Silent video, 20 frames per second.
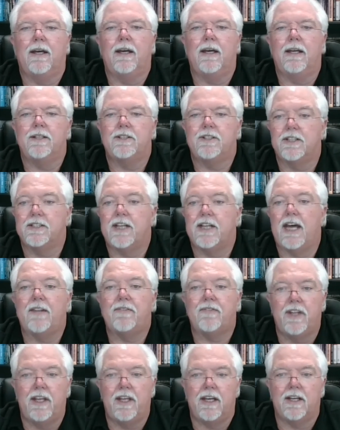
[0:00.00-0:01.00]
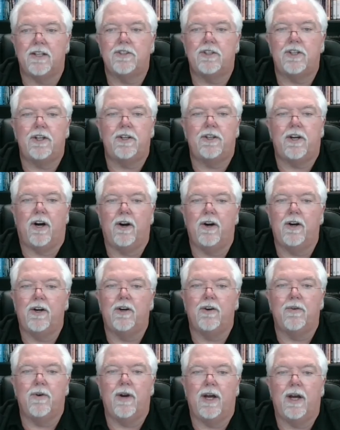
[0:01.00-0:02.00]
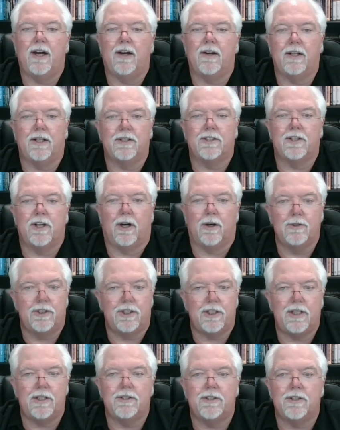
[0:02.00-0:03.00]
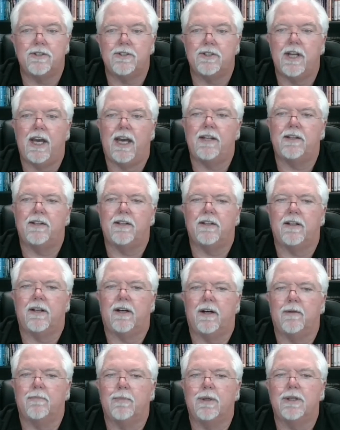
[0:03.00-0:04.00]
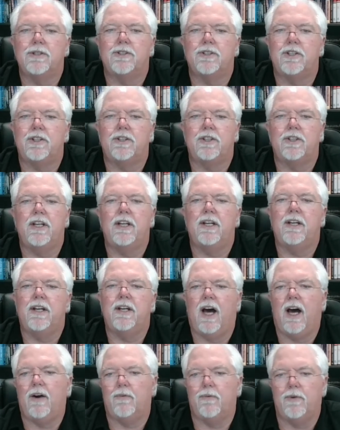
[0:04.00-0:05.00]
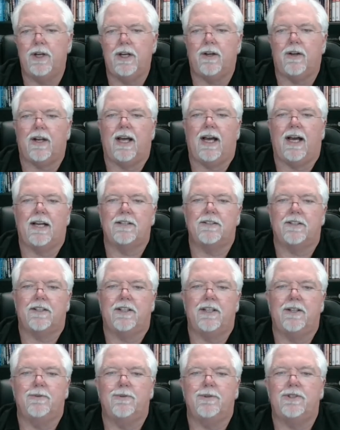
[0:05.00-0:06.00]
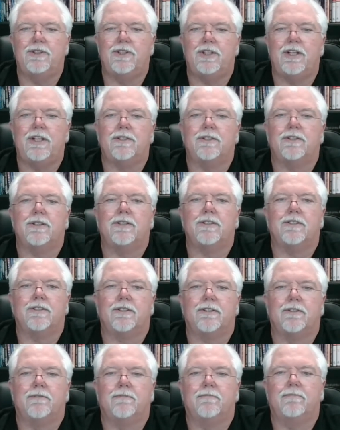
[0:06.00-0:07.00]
It says, At this, she turned around and saw Jesus standing there, but she did not realize that it was Jesus.